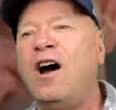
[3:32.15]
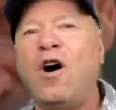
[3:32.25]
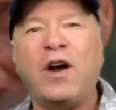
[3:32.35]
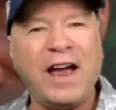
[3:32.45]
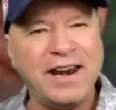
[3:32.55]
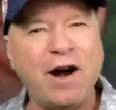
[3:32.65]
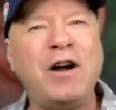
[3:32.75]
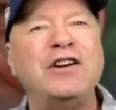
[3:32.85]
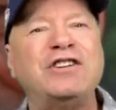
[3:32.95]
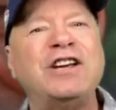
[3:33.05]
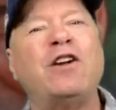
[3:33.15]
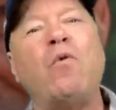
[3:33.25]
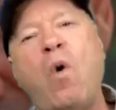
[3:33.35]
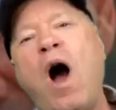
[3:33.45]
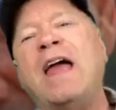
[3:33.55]
okay, now I
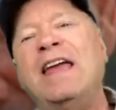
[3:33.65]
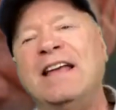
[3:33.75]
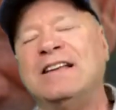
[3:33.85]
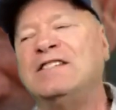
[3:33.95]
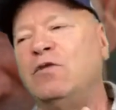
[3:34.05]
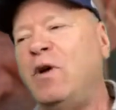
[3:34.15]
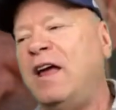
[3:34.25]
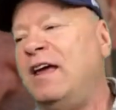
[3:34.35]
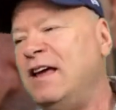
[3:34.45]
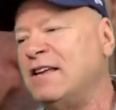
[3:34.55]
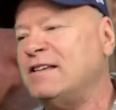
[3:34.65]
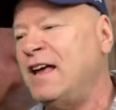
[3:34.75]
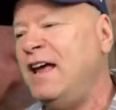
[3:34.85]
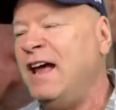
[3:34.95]
understand why he is the way he is.